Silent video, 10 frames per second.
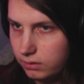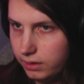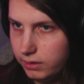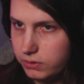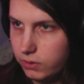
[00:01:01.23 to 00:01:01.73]

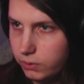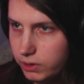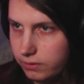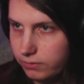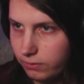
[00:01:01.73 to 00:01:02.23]
an
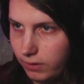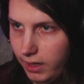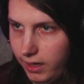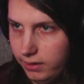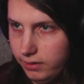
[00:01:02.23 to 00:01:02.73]
associative
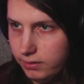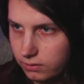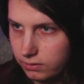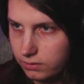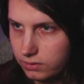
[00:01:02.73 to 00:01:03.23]
array.
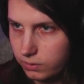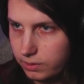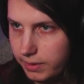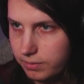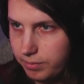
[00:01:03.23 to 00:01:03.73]
So we're gonna
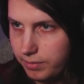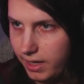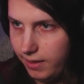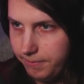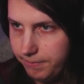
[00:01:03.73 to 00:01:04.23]
make a
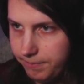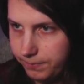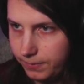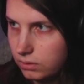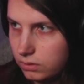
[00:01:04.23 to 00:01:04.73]
map.
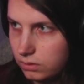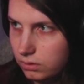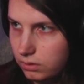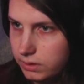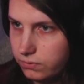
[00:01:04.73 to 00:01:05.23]

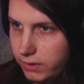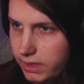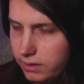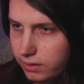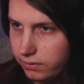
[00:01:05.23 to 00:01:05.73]
Let's
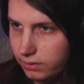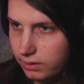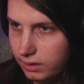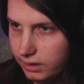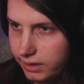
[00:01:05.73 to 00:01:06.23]
read another
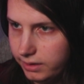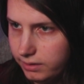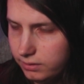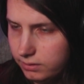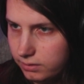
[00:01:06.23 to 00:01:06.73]

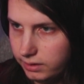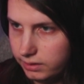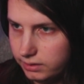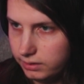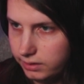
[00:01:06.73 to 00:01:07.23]
line and
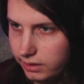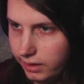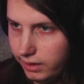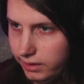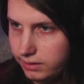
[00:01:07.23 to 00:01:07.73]
then
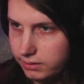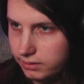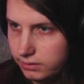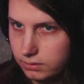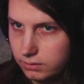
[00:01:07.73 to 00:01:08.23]
cat.
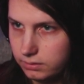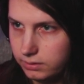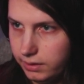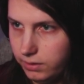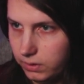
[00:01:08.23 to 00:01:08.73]

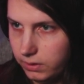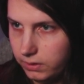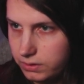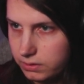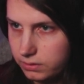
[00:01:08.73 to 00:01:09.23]
Yeah, that
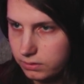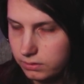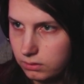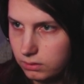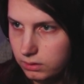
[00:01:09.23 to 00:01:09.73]
works.
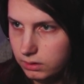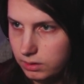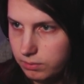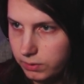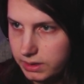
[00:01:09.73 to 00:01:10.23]

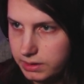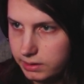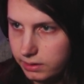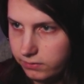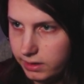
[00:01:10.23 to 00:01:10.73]
But
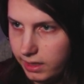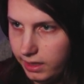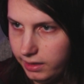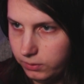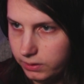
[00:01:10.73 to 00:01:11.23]
instead of
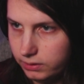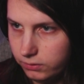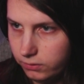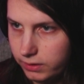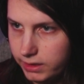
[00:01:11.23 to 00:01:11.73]
cat, we're gonna
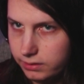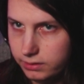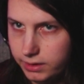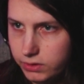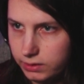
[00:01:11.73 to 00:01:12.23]
read
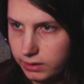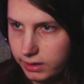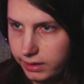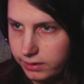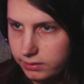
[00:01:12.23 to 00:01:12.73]
each
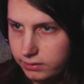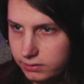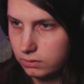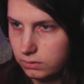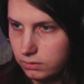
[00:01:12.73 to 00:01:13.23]
line.
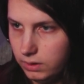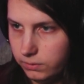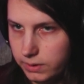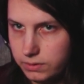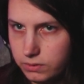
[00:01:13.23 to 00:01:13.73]
Okay,
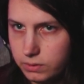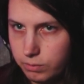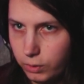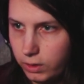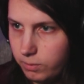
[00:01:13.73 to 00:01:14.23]
we can do some
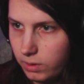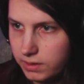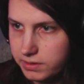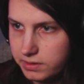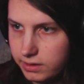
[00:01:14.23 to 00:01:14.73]

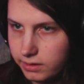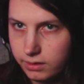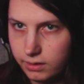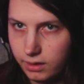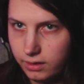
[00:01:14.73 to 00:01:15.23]
pre-processing
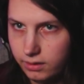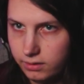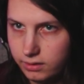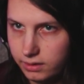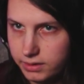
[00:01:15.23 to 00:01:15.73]
on
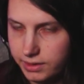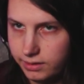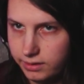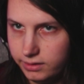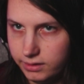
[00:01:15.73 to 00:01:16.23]
our
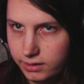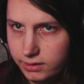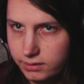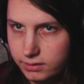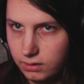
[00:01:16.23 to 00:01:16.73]
data here.
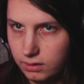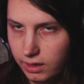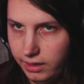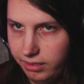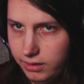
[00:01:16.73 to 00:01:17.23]

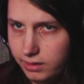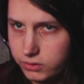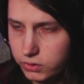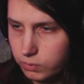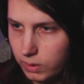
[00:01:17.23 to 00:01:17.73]
I think I
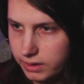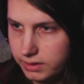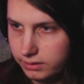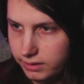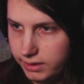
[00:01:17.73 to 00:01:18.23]
just want to
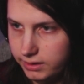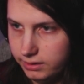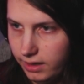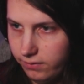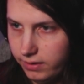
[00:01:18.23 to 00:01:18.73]
delete
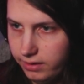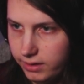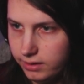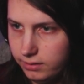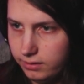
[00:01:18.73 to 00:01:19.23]

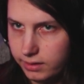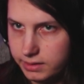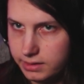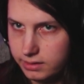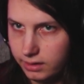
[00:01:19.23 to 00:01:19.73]
everything
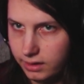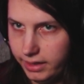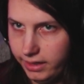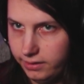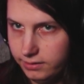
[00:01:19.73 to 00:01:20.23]
that's
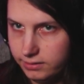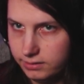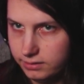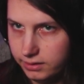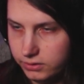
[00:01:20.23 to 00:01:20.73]
not
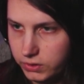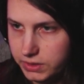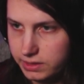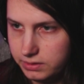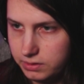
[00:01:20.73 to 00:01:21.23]

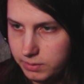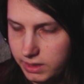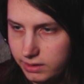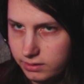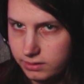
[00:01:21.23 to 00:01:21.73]
interesting to
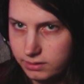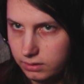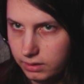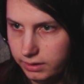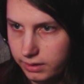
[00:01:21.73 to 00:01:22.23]
me
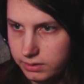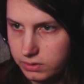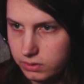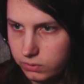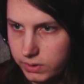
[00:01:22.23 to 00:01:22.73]
and then
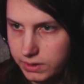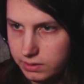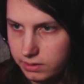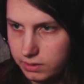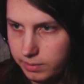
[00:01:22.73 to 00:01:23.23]
squeeze
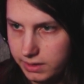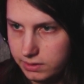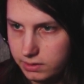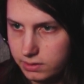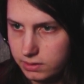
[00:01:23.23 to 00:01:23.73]
the
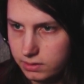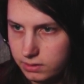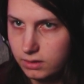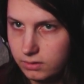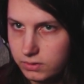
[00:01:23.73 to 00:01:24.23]
spaces.
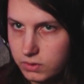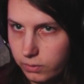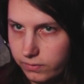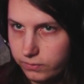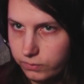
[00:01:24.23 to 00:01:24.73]

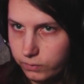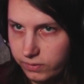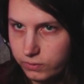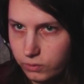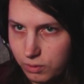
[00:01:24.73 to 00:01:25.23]
So
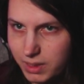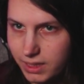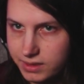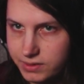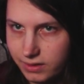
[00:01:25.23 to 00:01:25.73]
we've
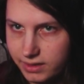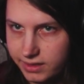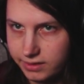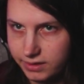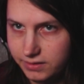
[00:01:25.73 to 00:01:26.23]
normalized our
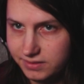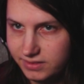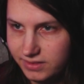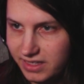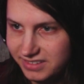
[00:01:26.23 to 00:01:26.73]
data.
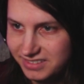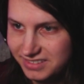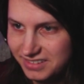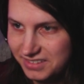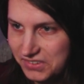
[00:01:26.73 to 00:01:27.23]

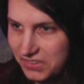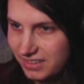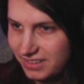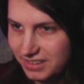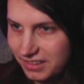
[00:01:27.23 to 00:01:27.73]

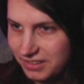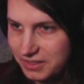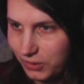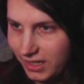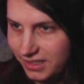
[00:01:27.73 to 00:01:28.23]
It looks
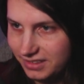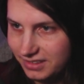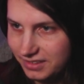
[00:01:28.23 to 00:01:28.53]
great.